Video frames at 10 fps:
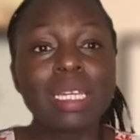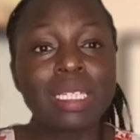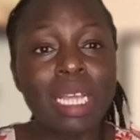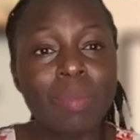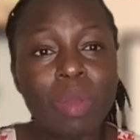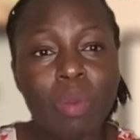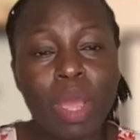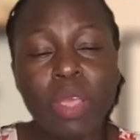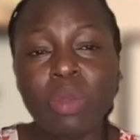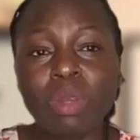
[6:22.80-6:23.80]
Tell me
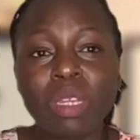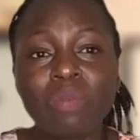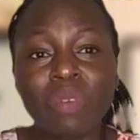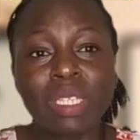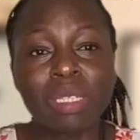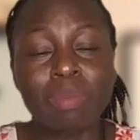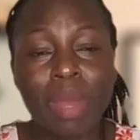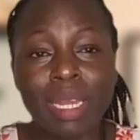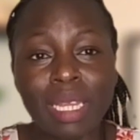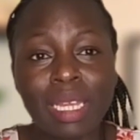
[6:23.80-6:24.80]
where you'll invest
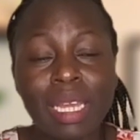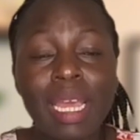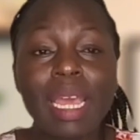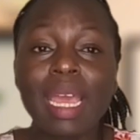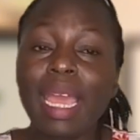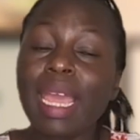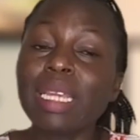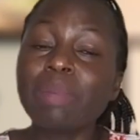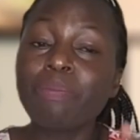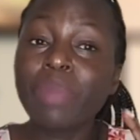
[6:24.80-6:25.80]
money
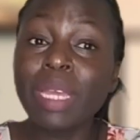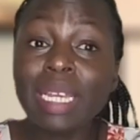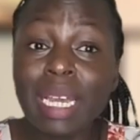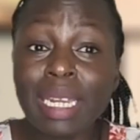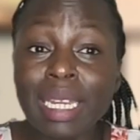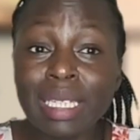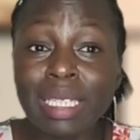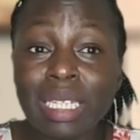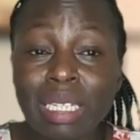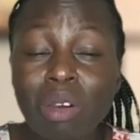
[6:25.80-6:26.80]
and be
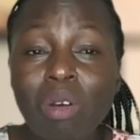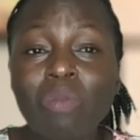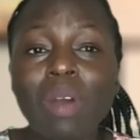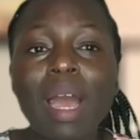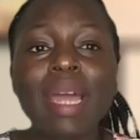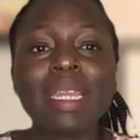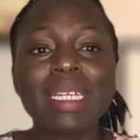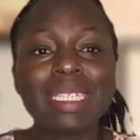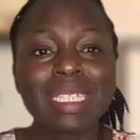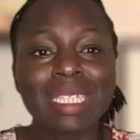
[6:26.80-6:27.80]
guaranteed of earning
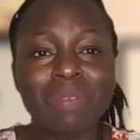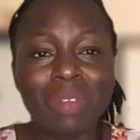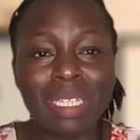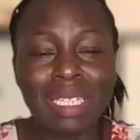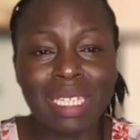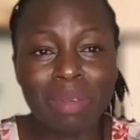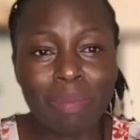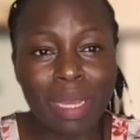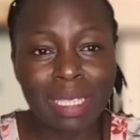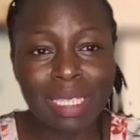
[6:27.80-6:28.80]

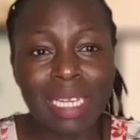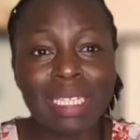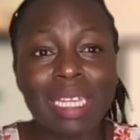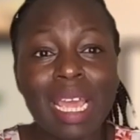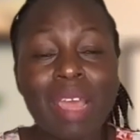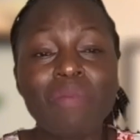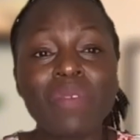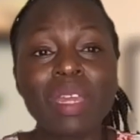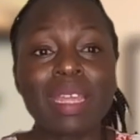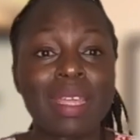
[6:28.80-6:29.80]
17%
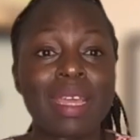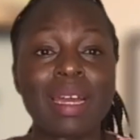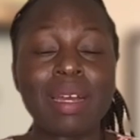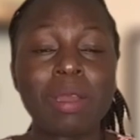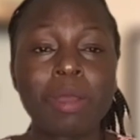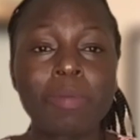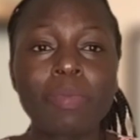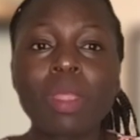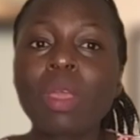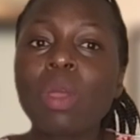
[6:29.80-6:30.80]
every year,
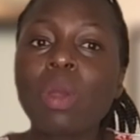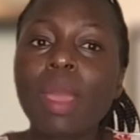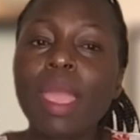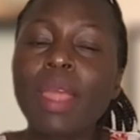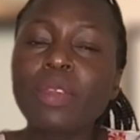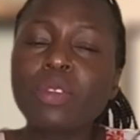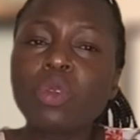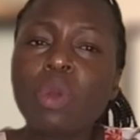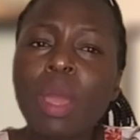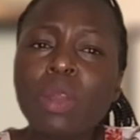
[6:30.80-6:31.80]
and
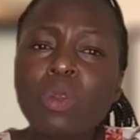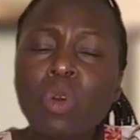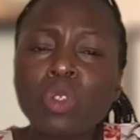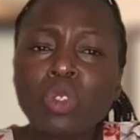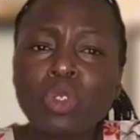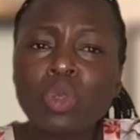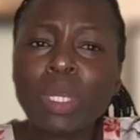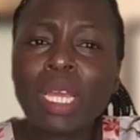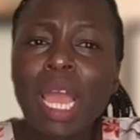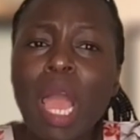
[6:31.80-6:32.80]
you are not
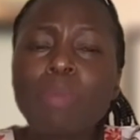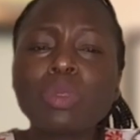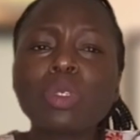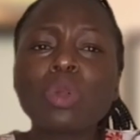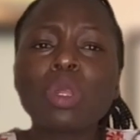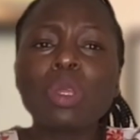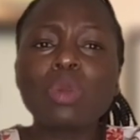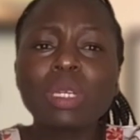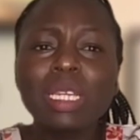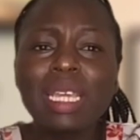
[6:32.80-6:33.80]
doing
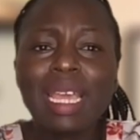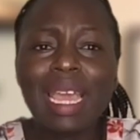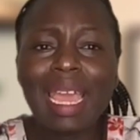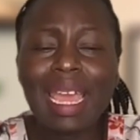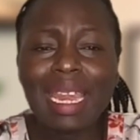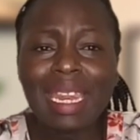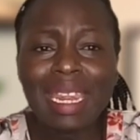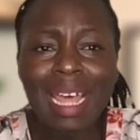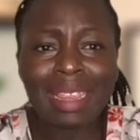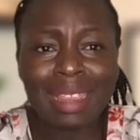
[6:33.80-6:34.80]
absolutely
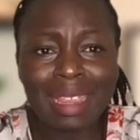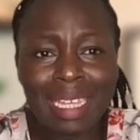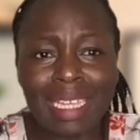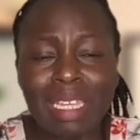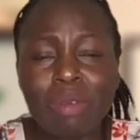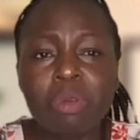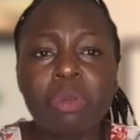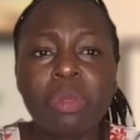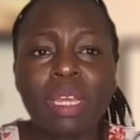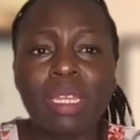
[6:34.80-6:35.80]
nothing. You're not
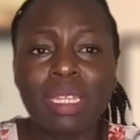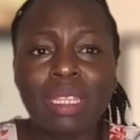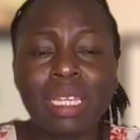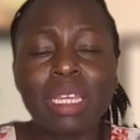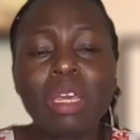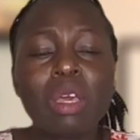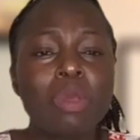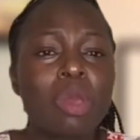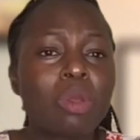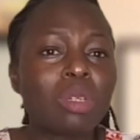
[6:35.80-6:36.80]
doing anything.
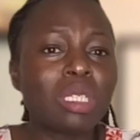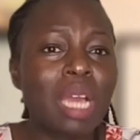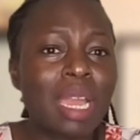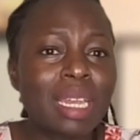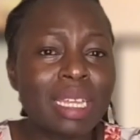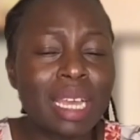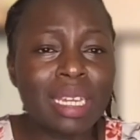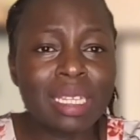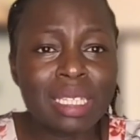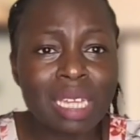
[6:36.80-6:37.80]
You're not handling
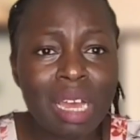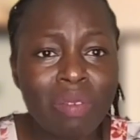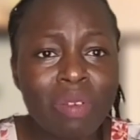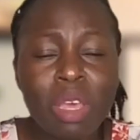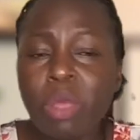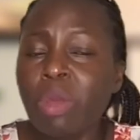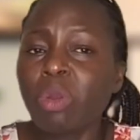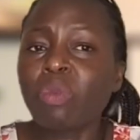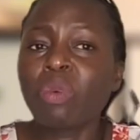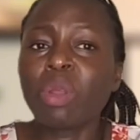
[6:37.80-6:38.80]
any stuff. You're
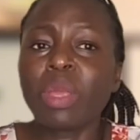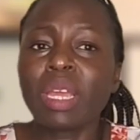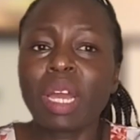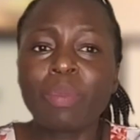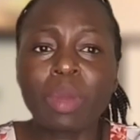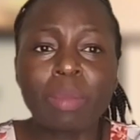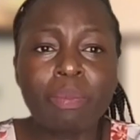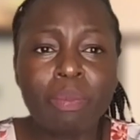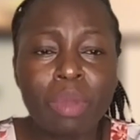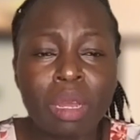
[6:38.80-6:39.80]
not following up
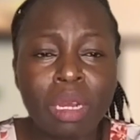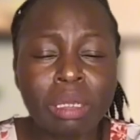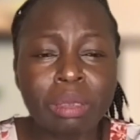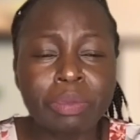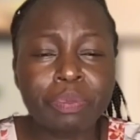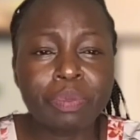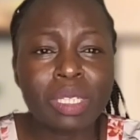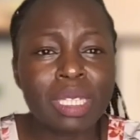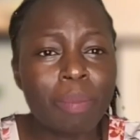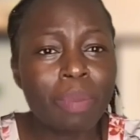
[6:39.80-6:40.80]

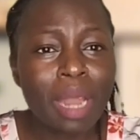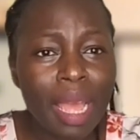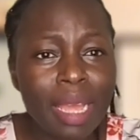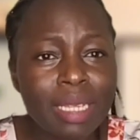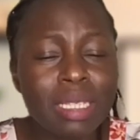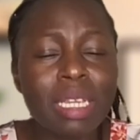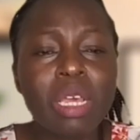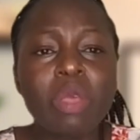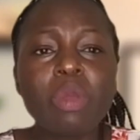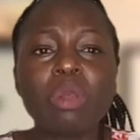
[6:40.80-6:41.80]
suppliers.
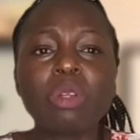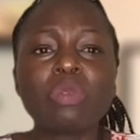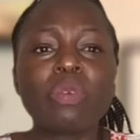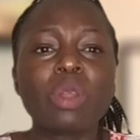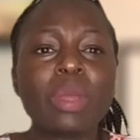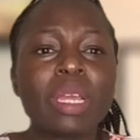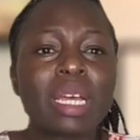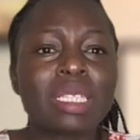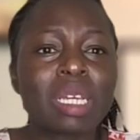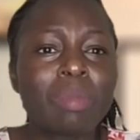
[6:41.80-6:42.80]
You're not following
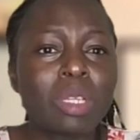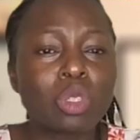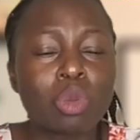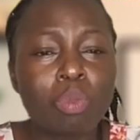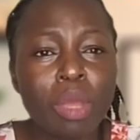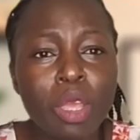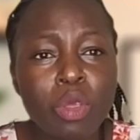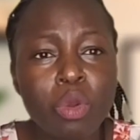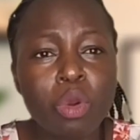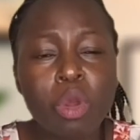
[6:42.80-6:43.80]
customers to pay
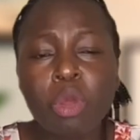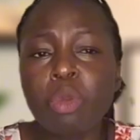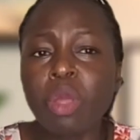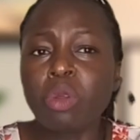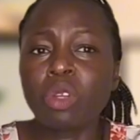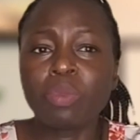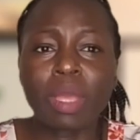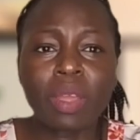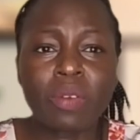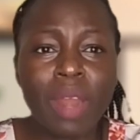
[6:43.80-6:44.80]
you. You're not
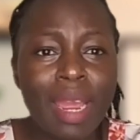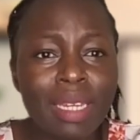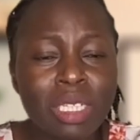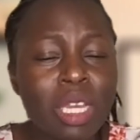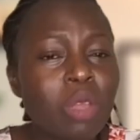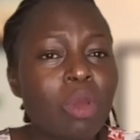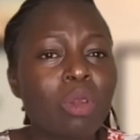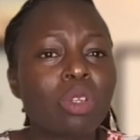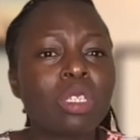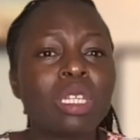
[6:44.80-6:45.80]
paying rent. You're
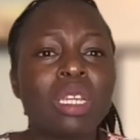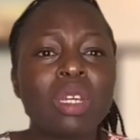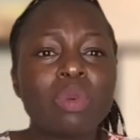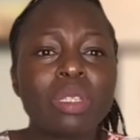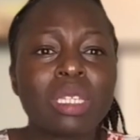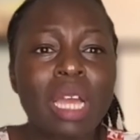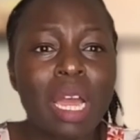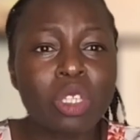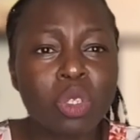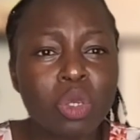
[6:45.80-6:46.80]
not dealing with
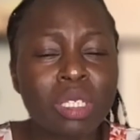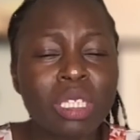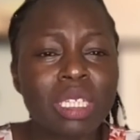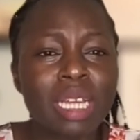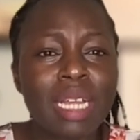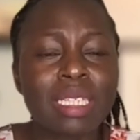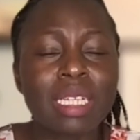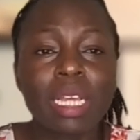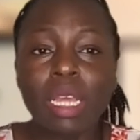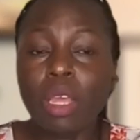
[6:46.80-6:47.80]
Kanjo, City Council.
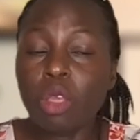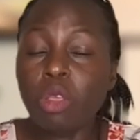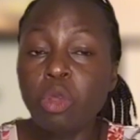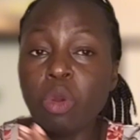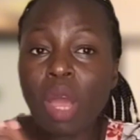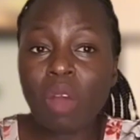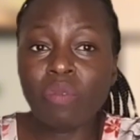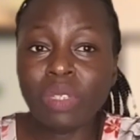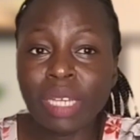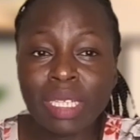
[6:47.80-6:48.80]
You
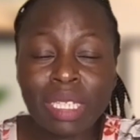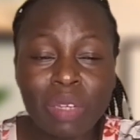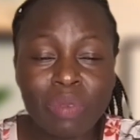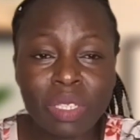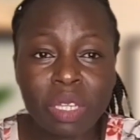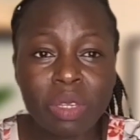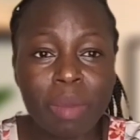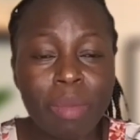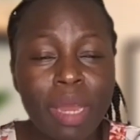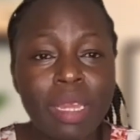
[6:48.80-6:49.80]
have just invested your
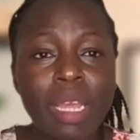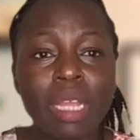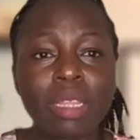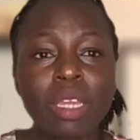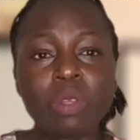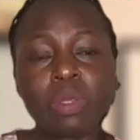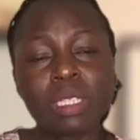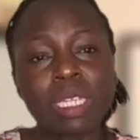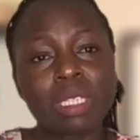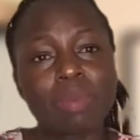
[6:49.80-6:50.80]
money and then you
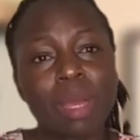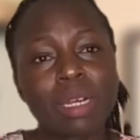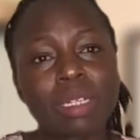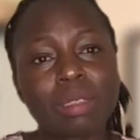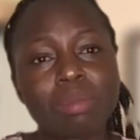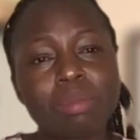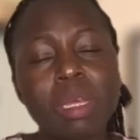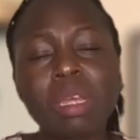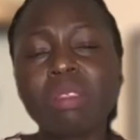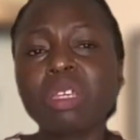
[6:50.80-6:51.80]
sit back.
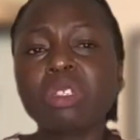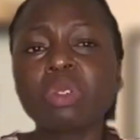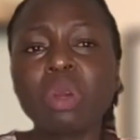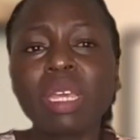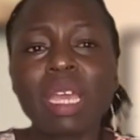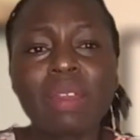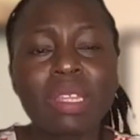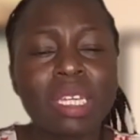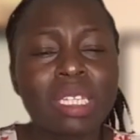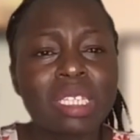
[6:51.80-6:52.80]
There's no KRA
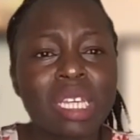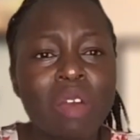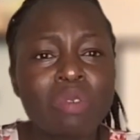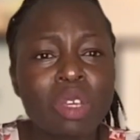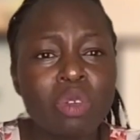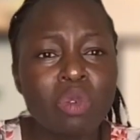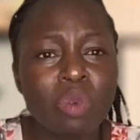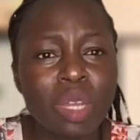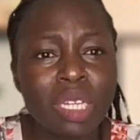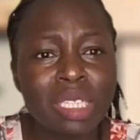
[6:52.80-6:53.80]
that is after you
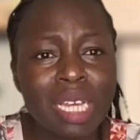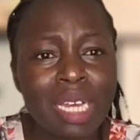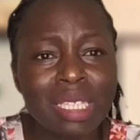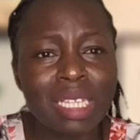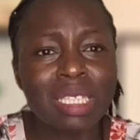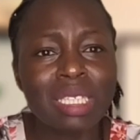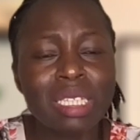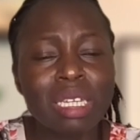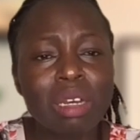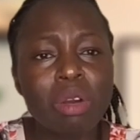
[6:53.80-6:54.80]
for your taxes
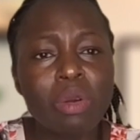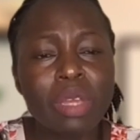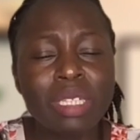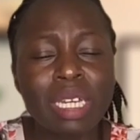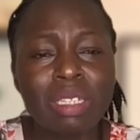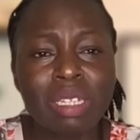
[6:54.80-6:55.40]
or your tax.